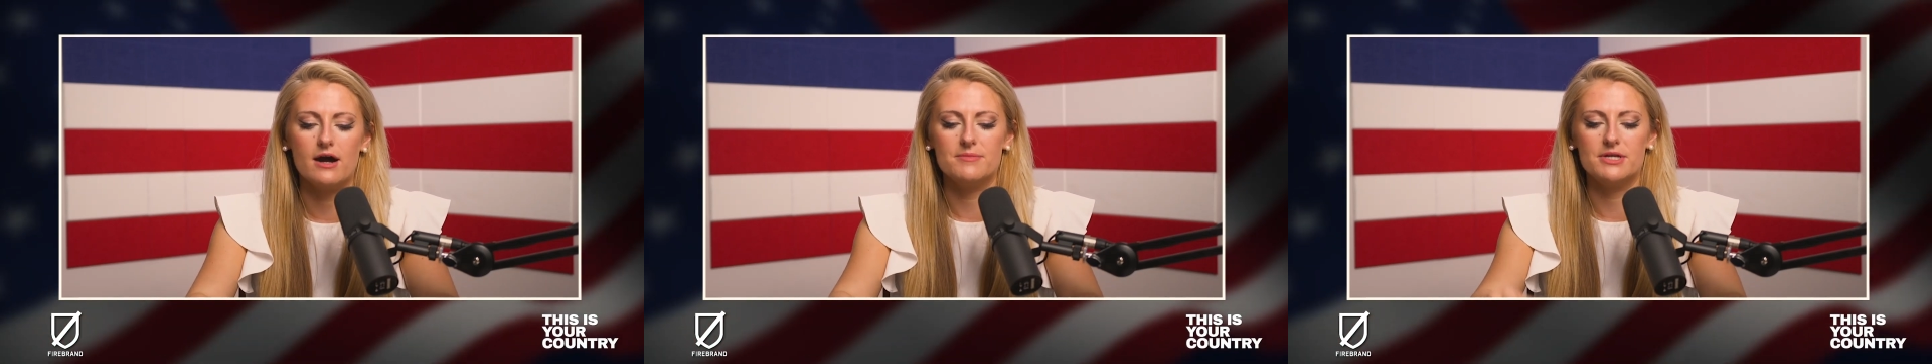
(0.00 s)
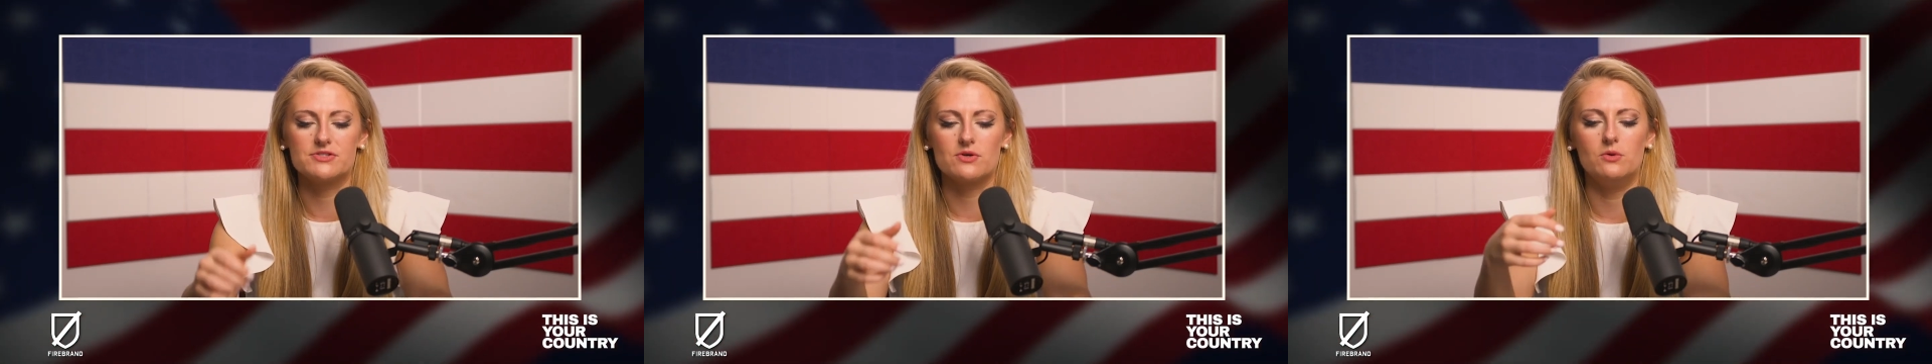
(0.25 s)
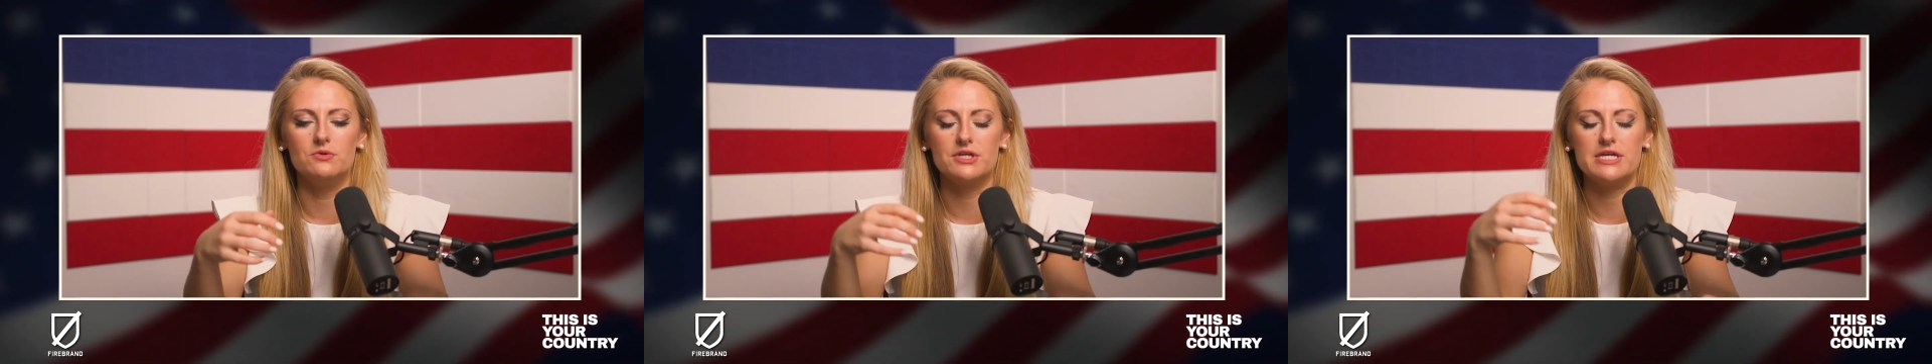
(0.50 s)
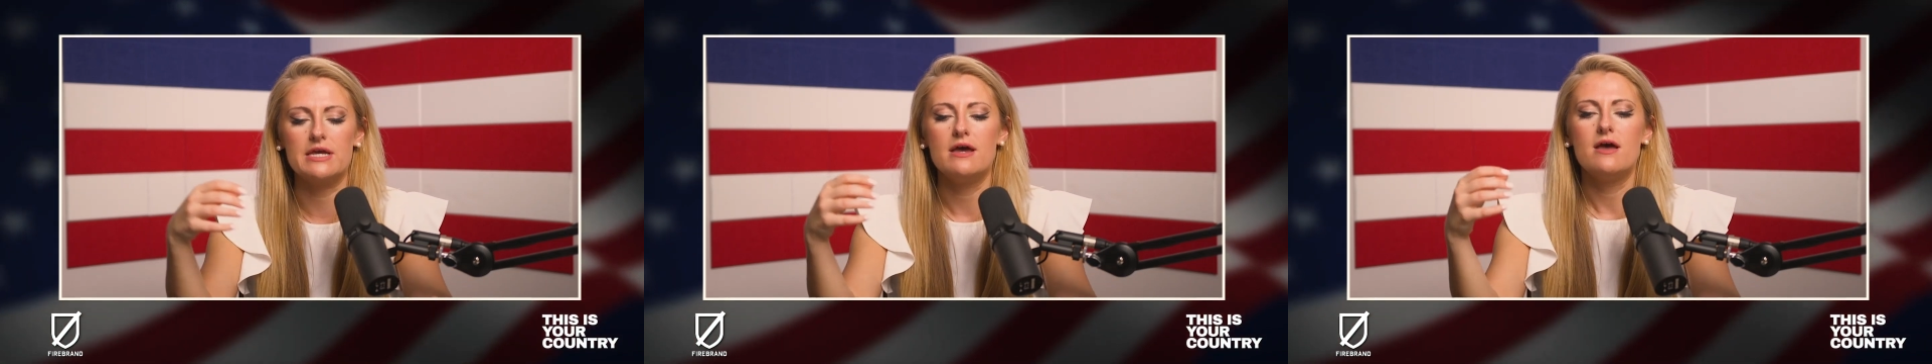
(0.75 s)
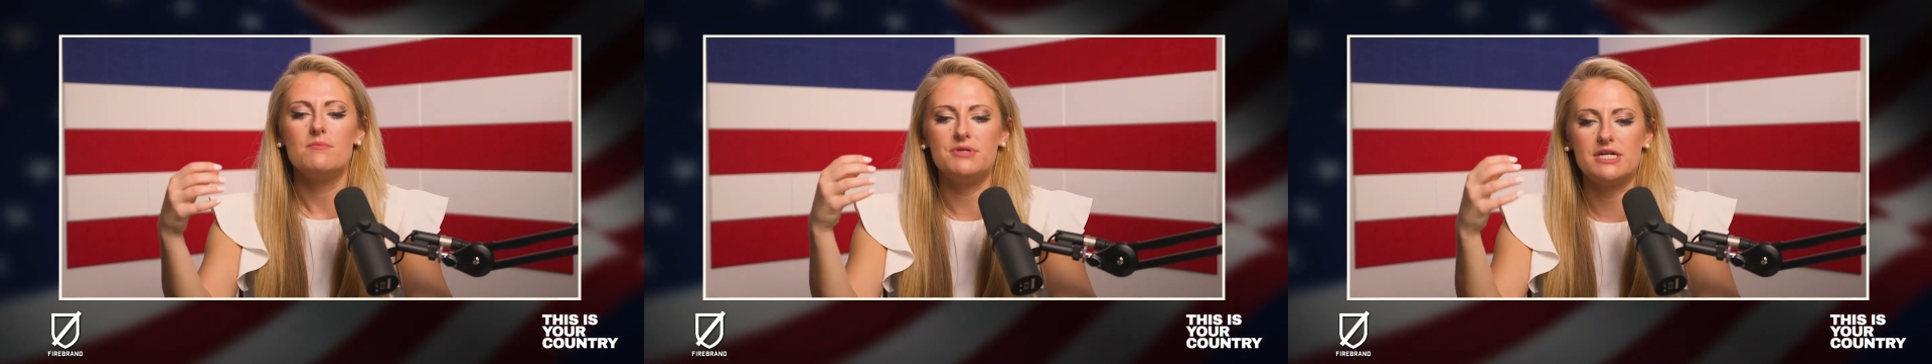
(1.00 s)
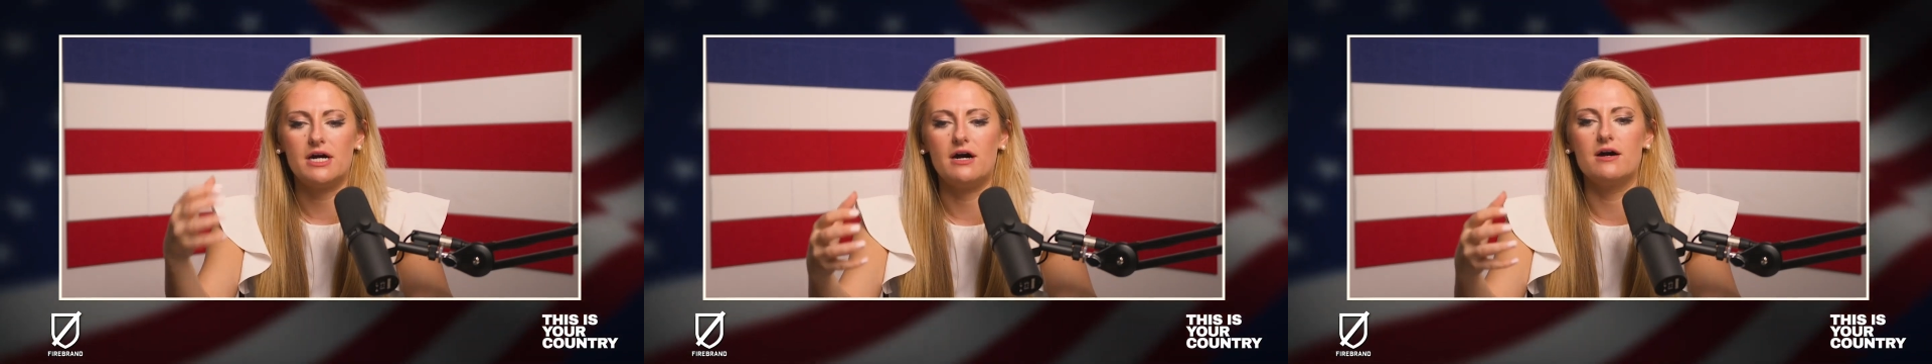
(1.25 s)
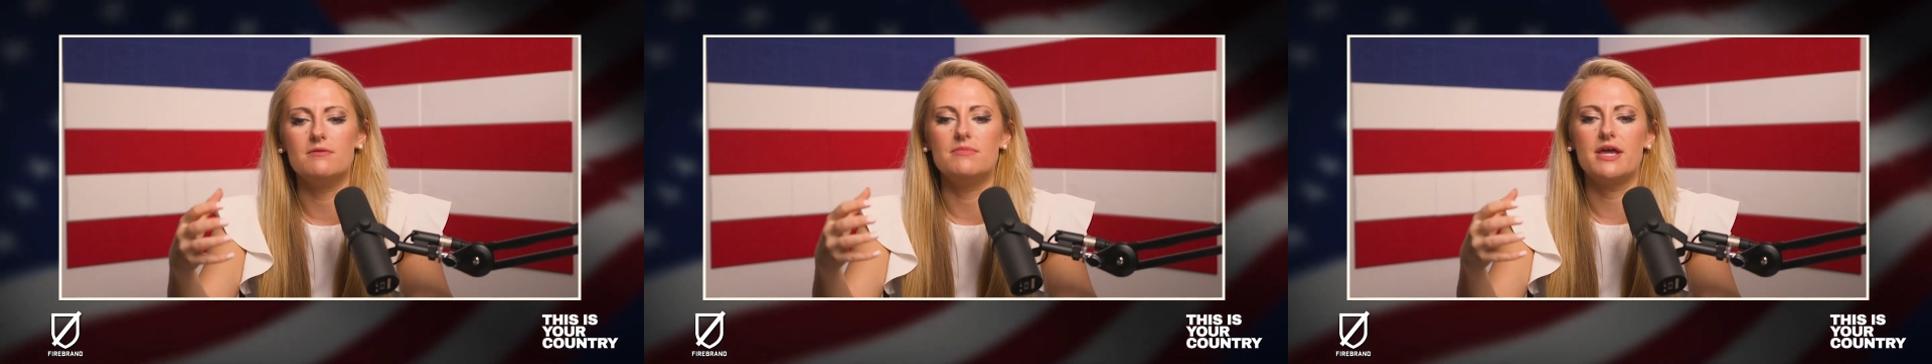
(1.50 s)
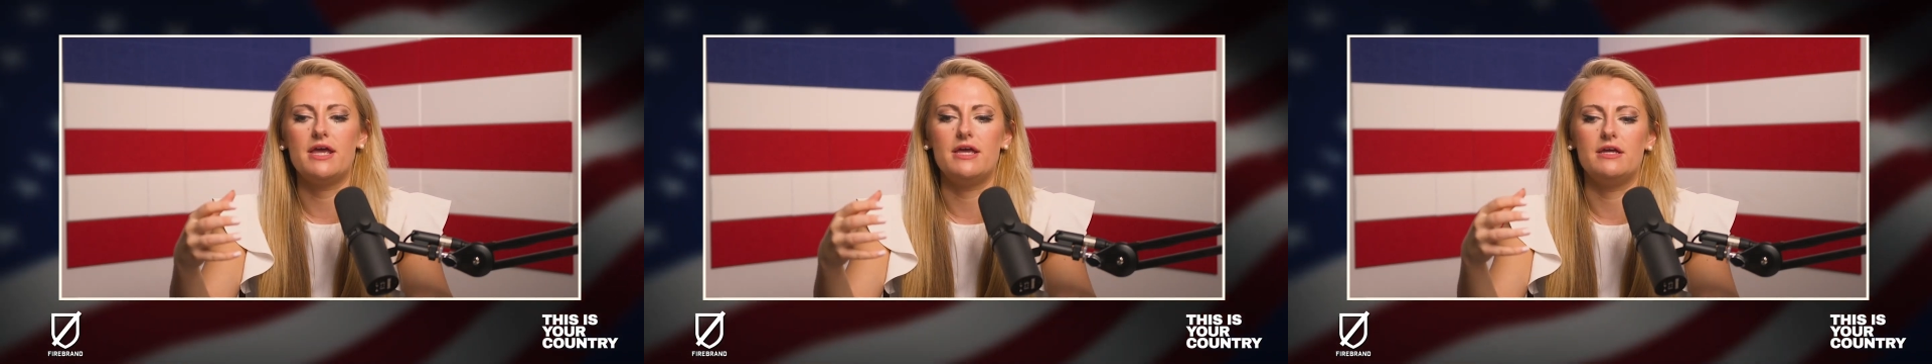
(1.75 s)
it's only become
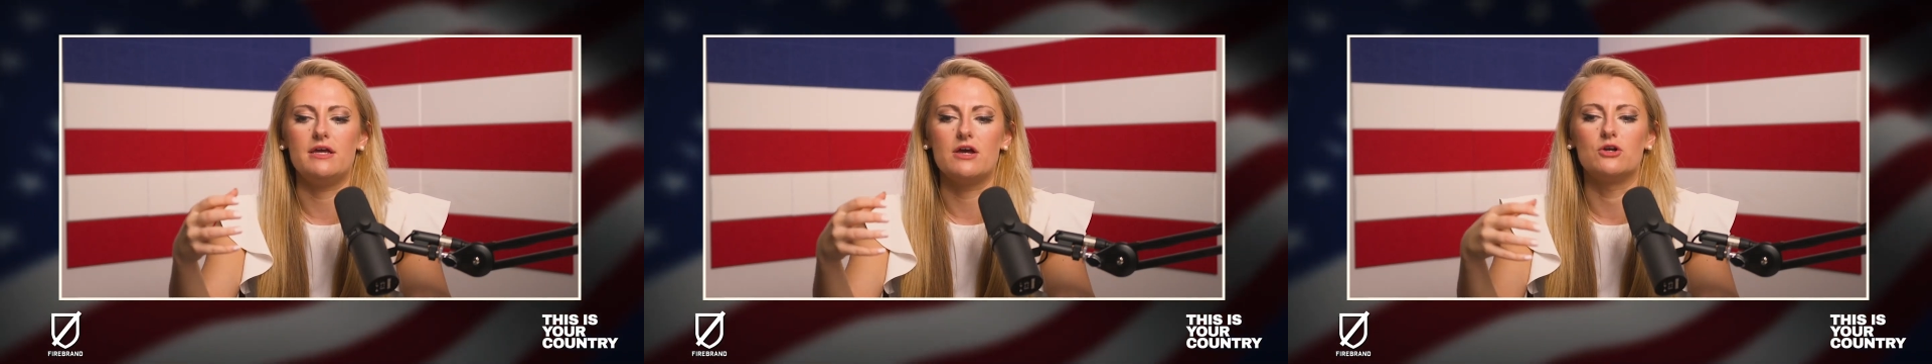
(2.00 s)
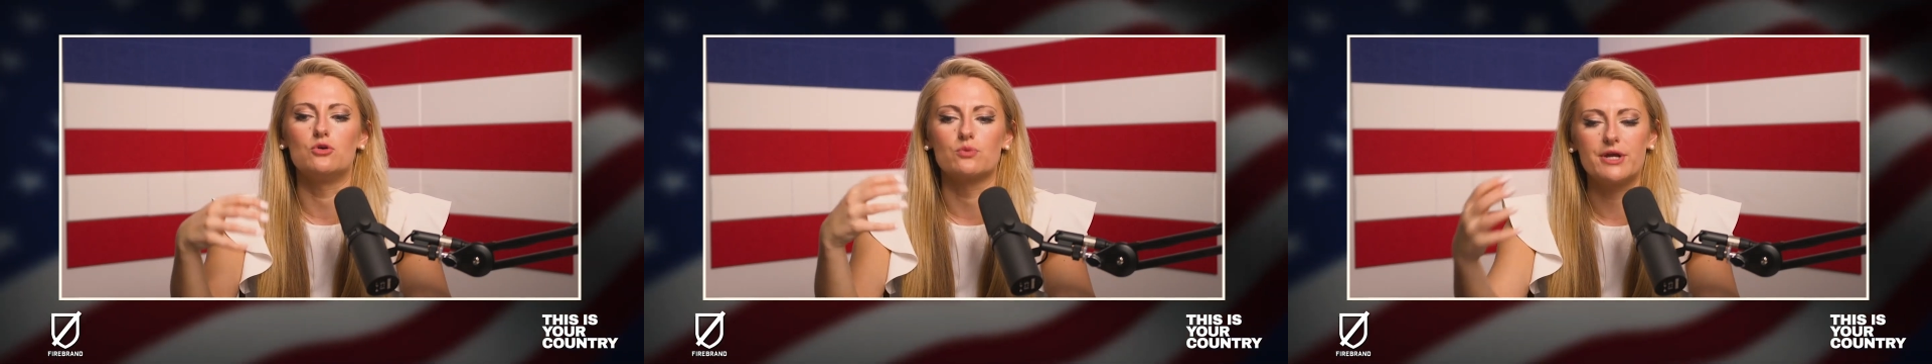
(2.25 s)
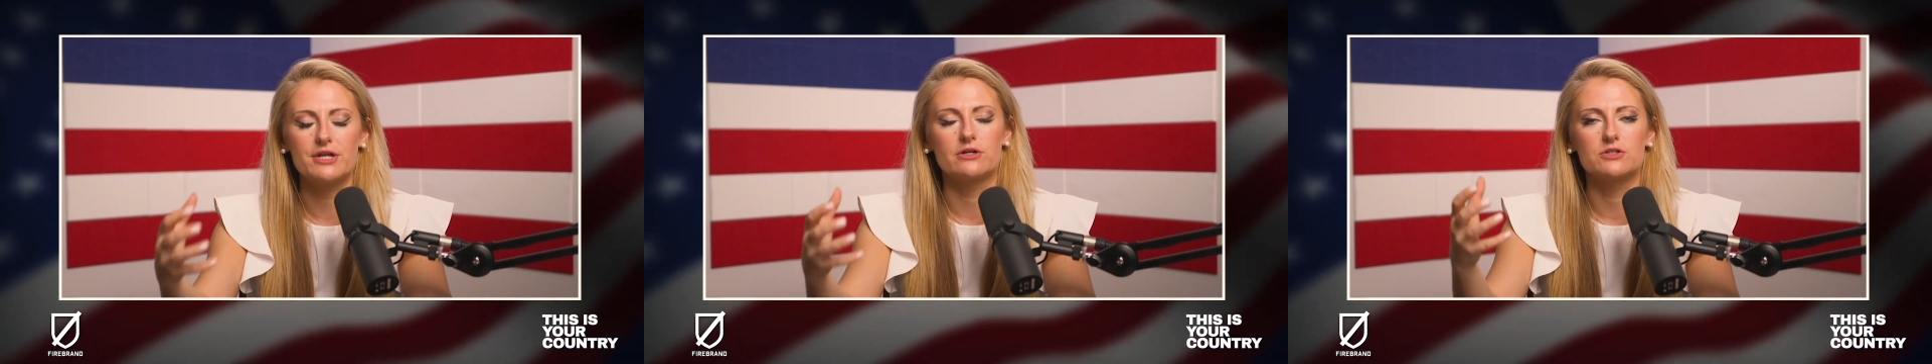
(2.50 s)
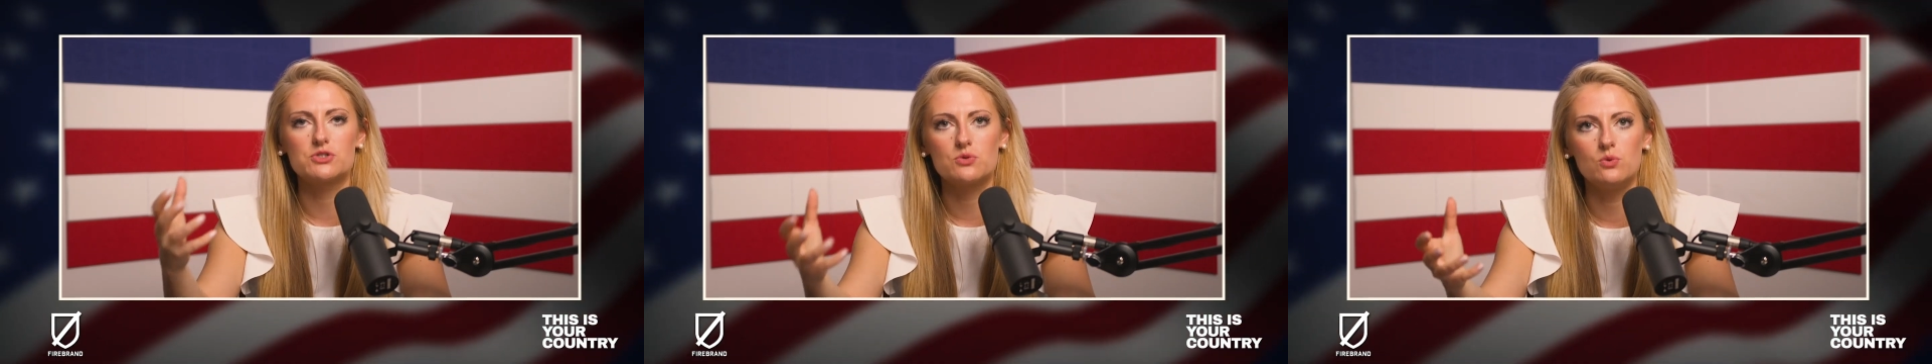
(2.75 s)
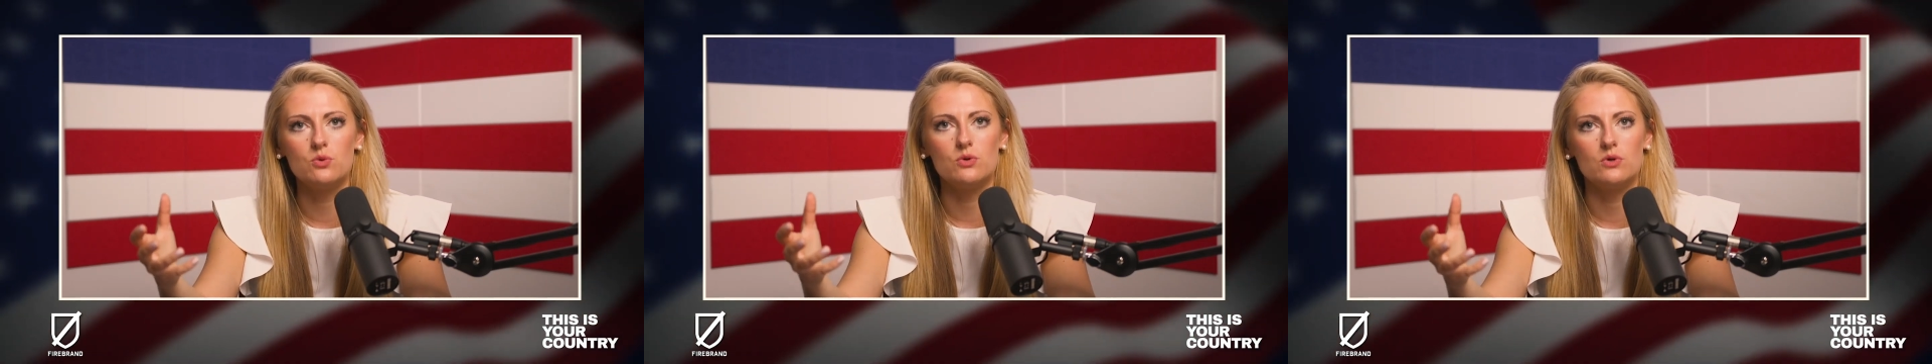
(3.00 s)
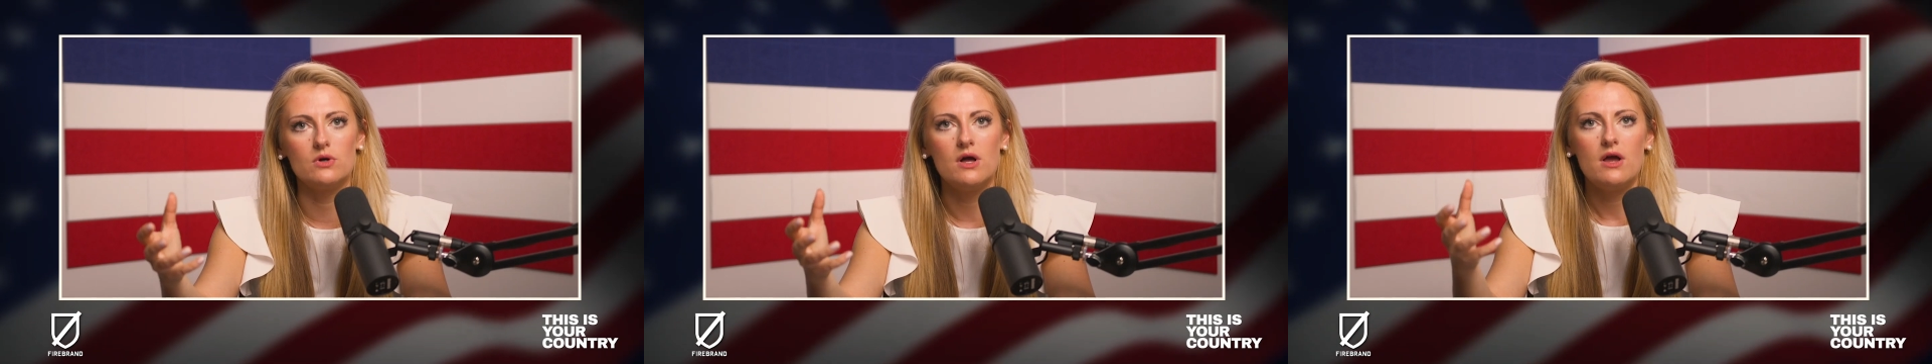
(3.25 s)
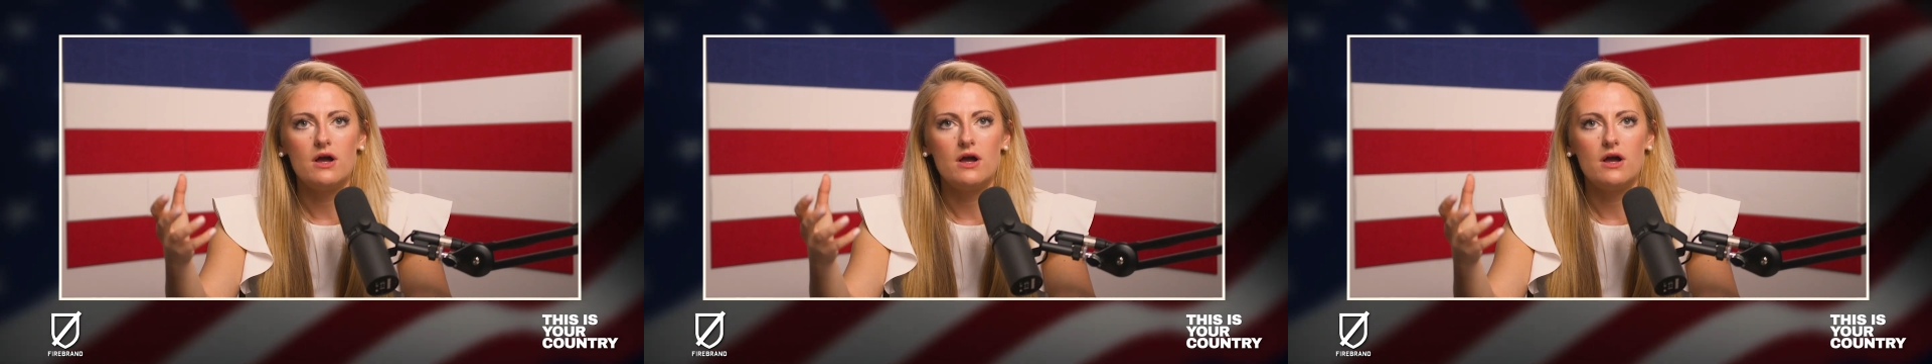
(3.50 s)
a greater tool